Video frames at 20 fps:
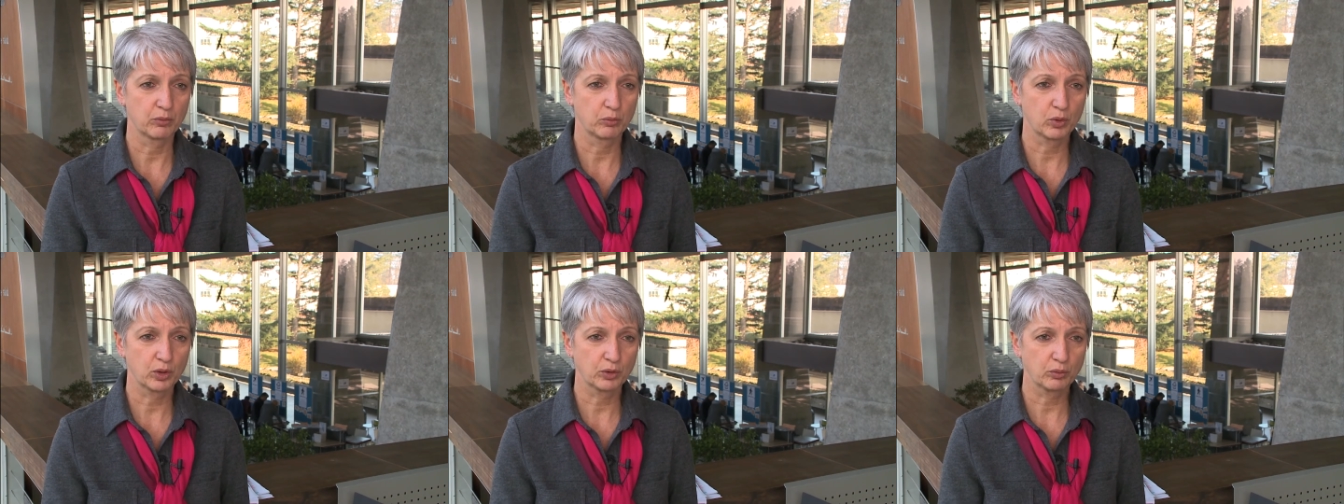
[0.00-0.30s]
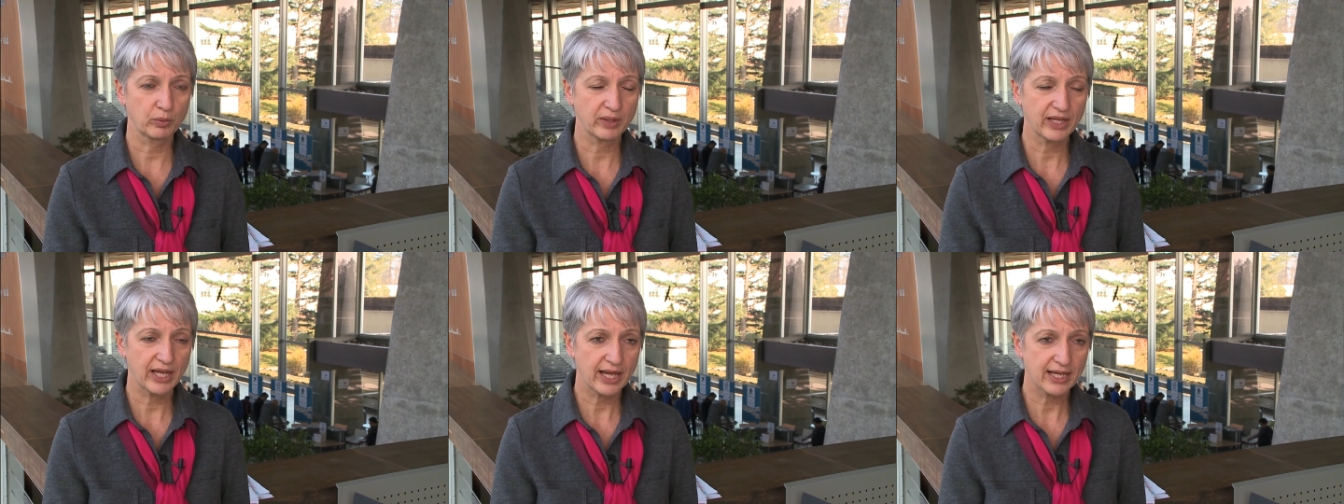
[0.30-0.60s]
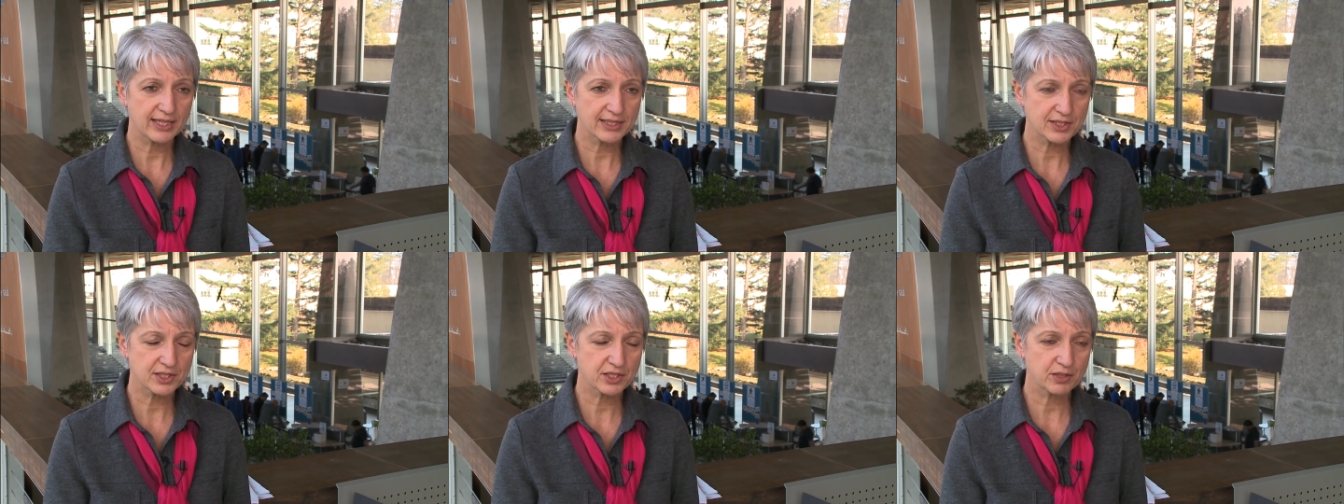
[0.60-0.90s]
what we
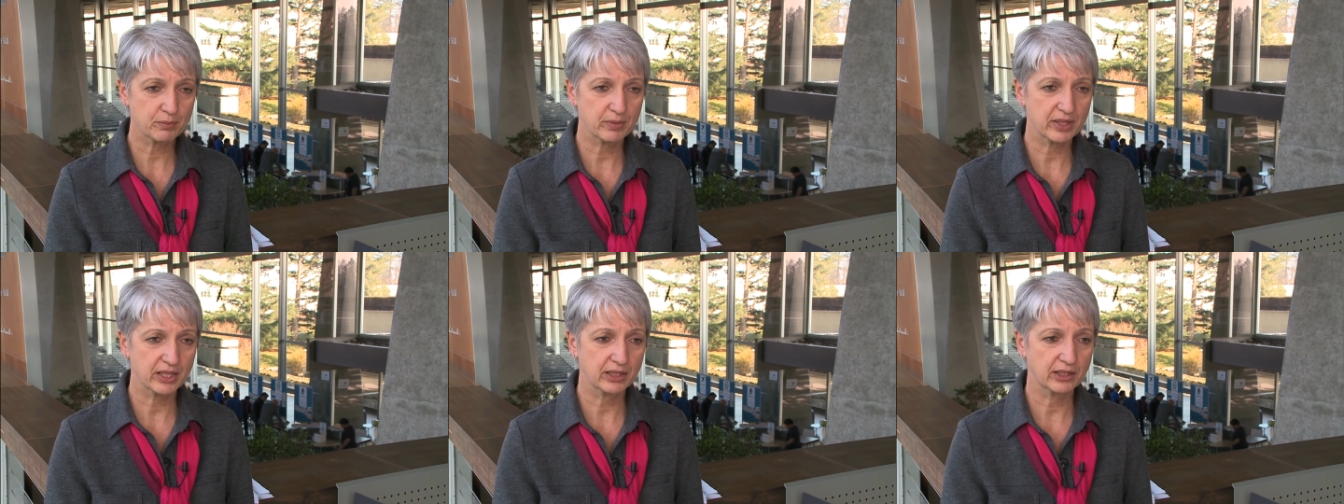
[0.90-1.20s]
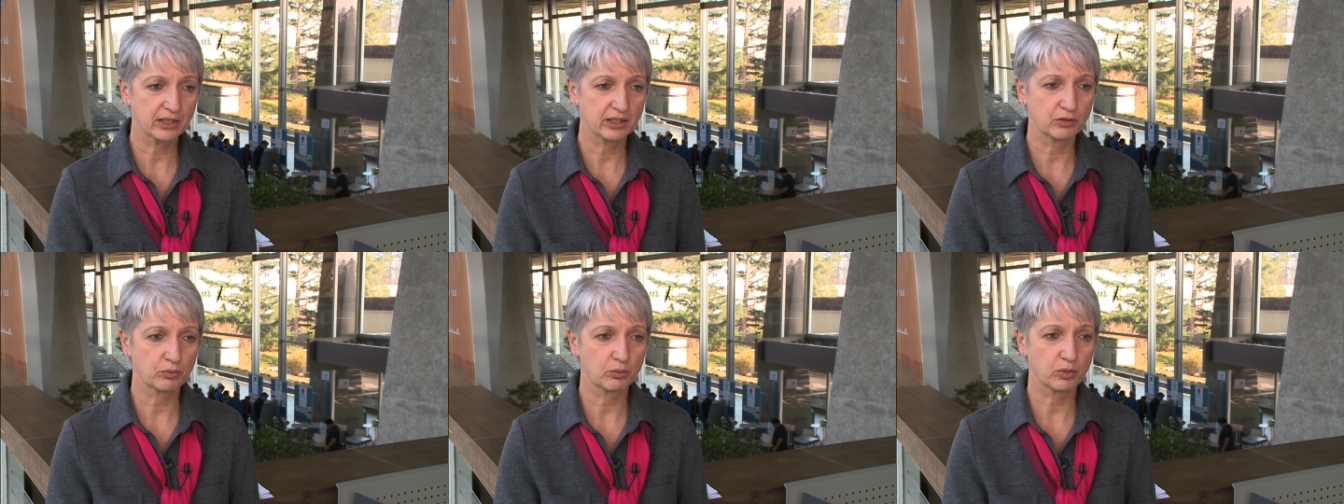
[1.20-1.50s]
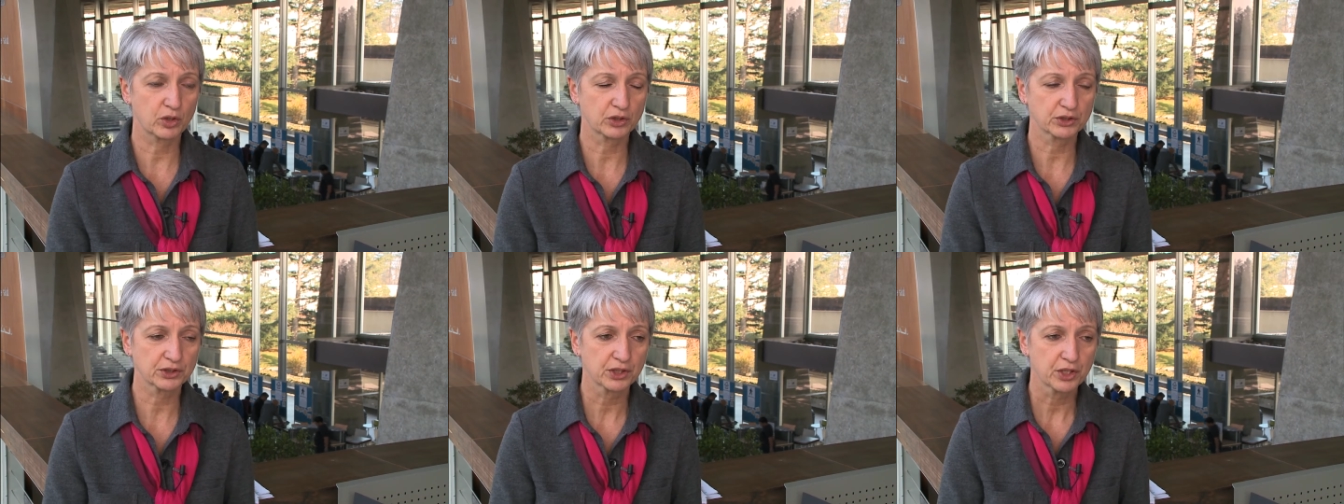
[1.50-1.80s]
estimated
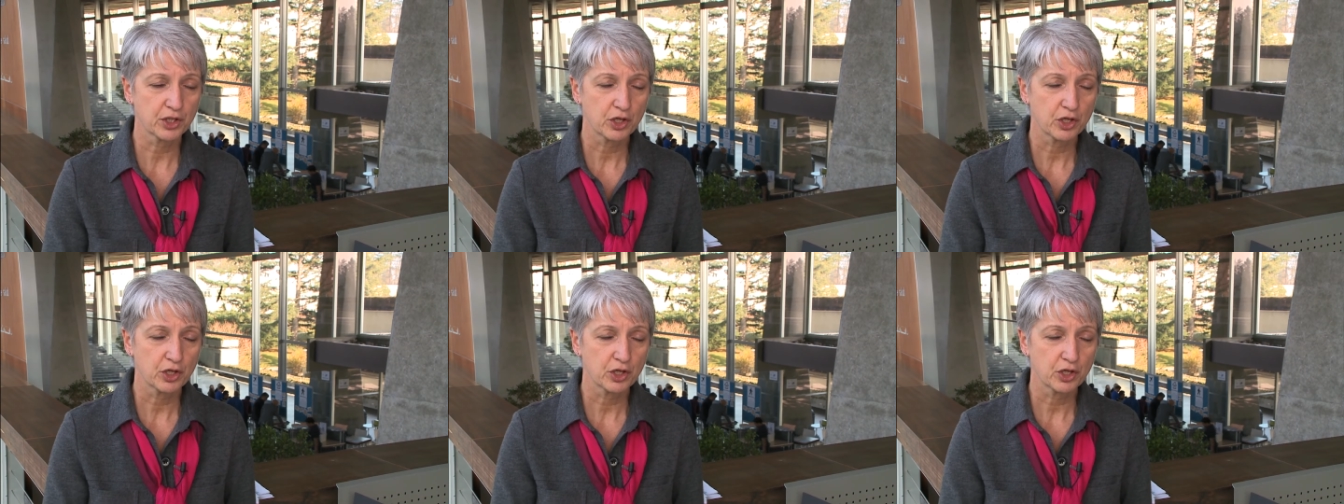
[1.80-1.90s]
was